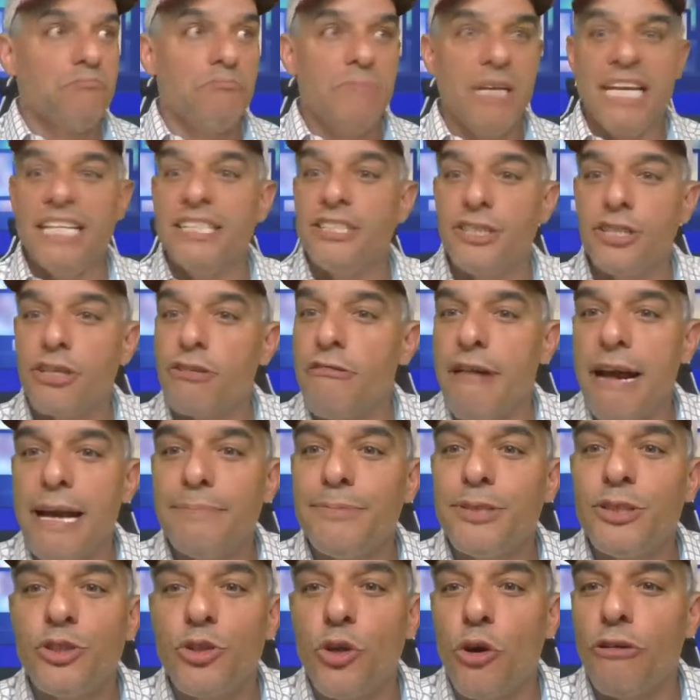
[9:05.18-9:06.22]
Instagram
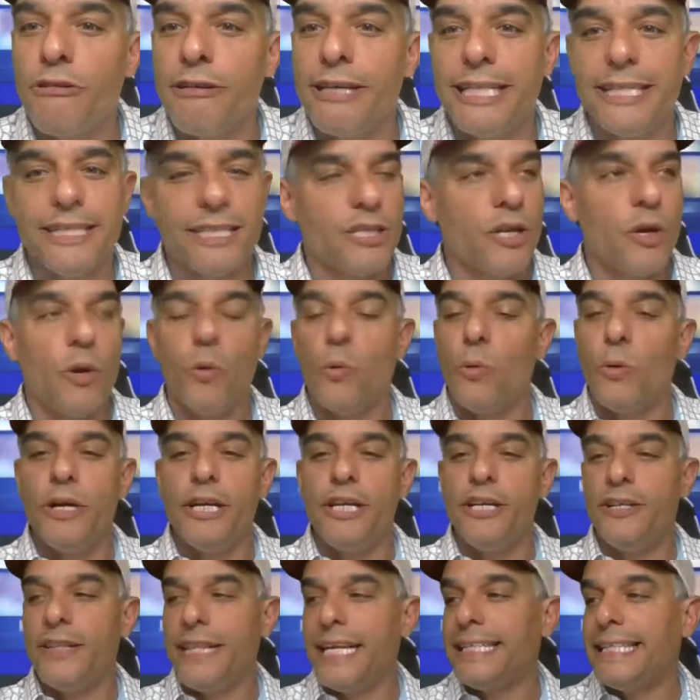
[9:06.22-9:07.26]
stories. Where do
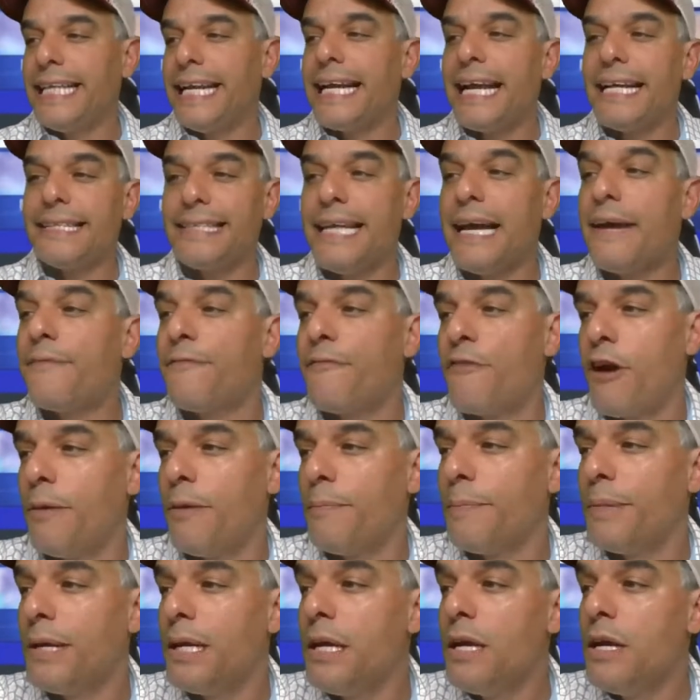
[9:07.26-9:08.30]
you think they got that
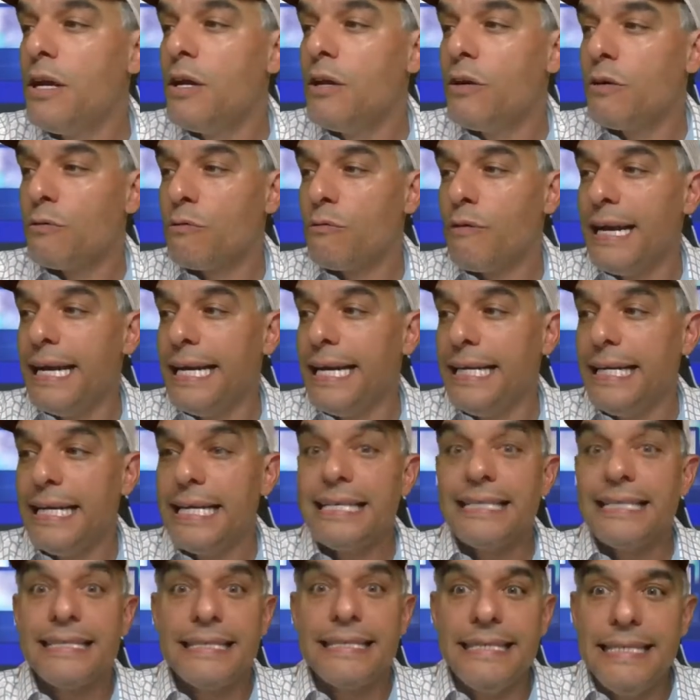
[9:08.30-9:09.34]
from? Right?
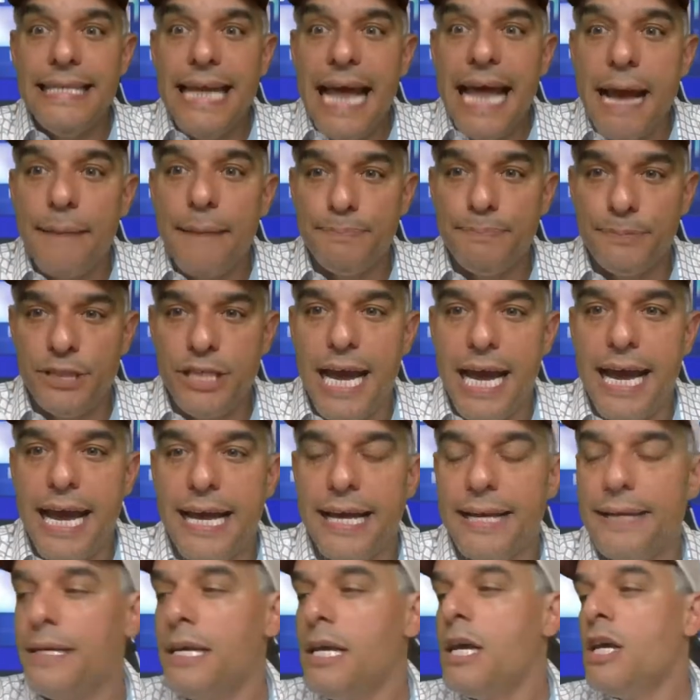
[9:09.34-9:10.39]
Snapchat.
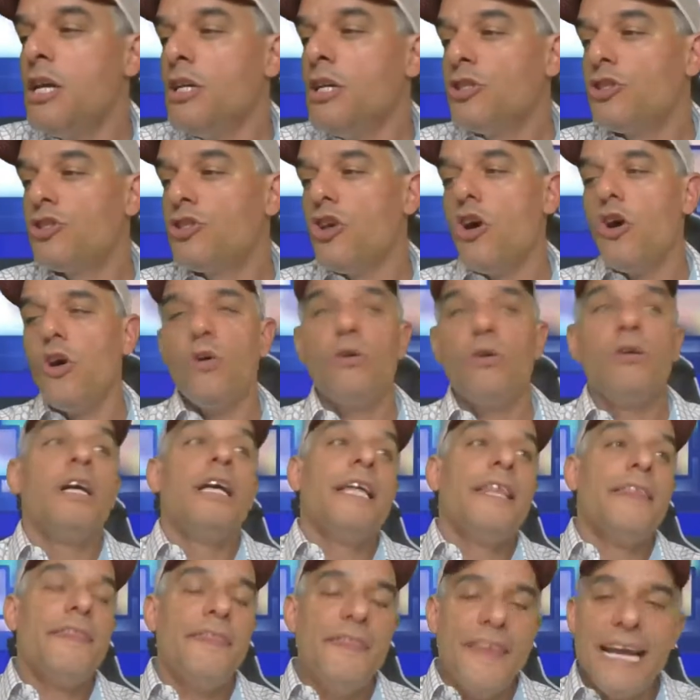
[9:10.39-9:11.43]
So
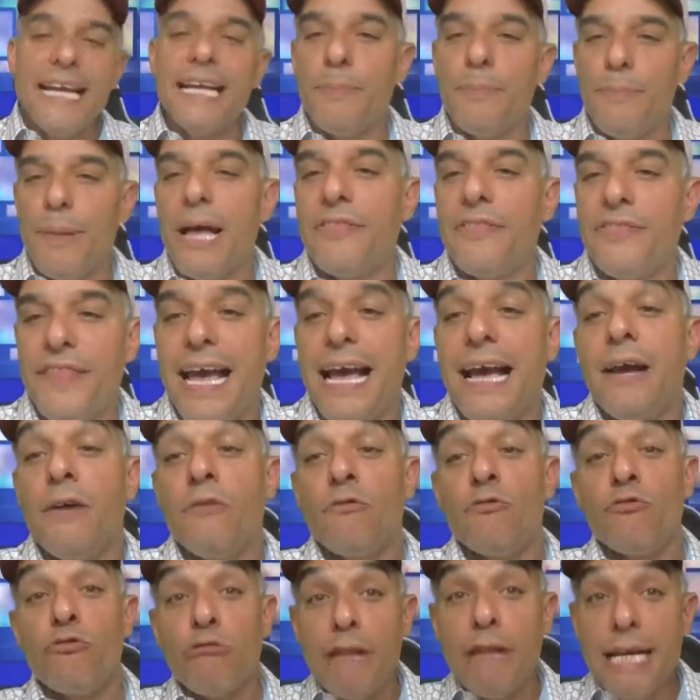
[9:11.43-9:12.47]
think about that.
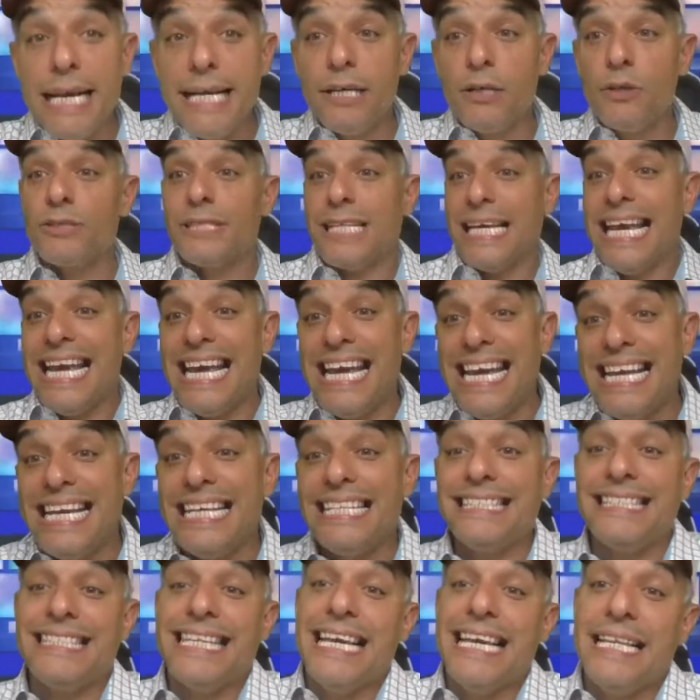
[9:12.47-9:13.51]
Reels
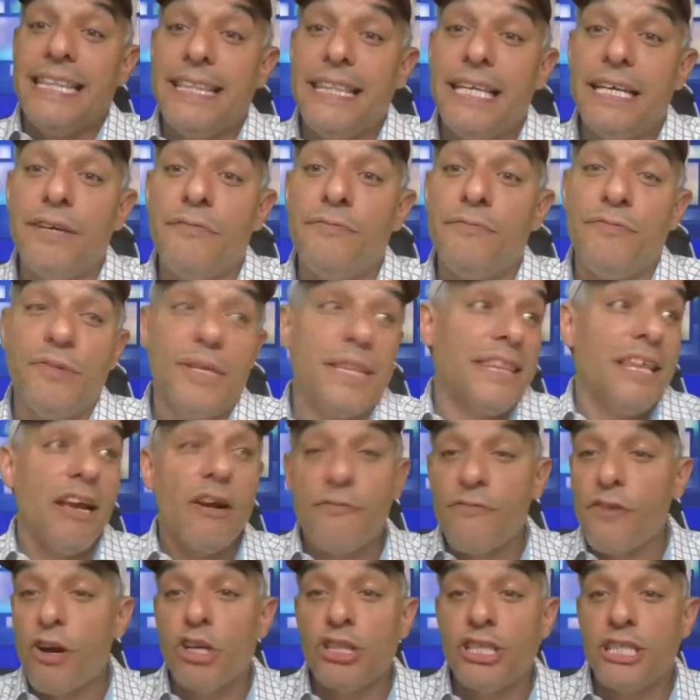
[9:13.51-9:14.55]
is their
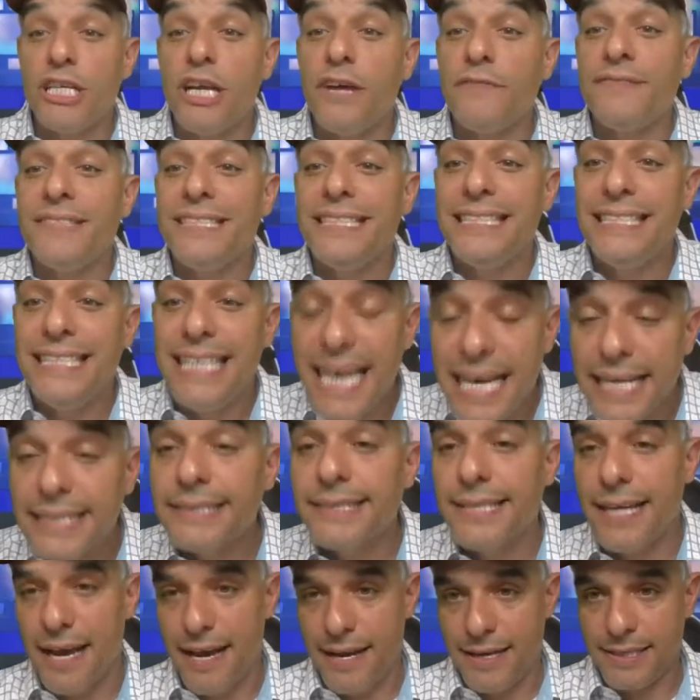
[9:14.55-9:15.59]
version of
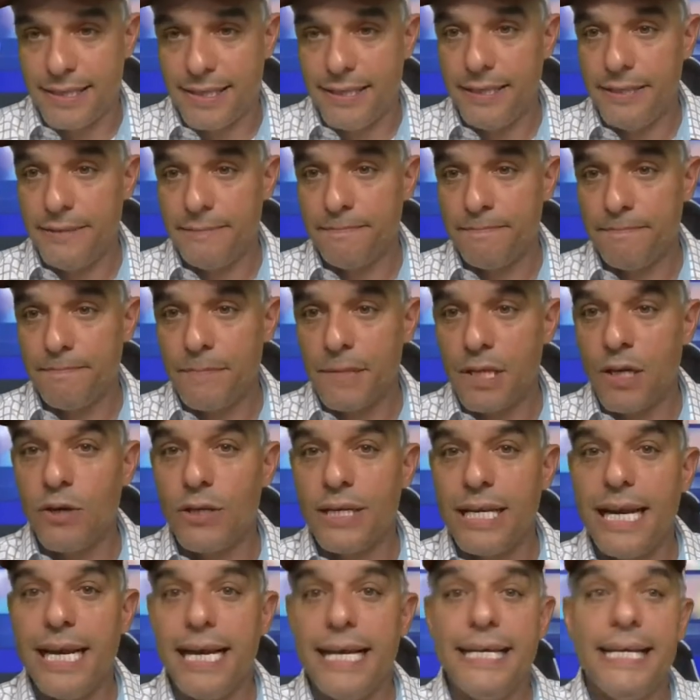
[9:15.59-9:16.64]
TikTok.
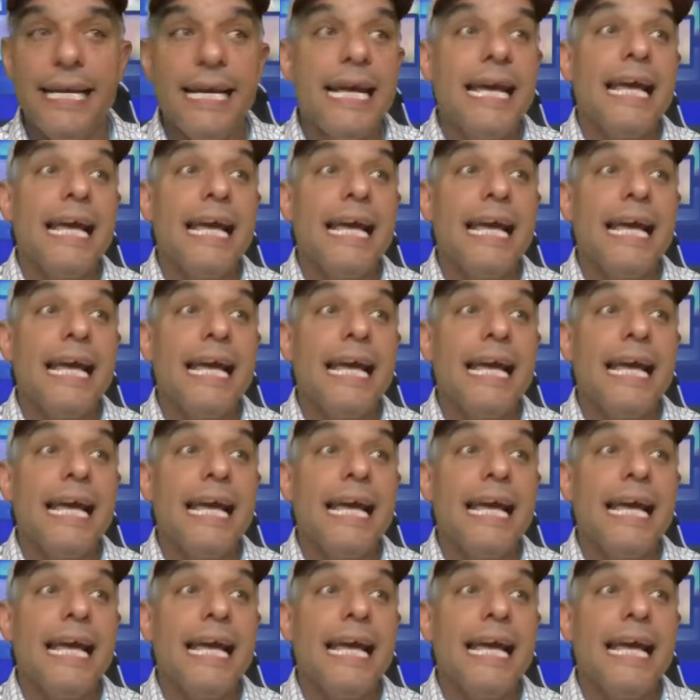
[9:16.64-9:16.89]
Okay?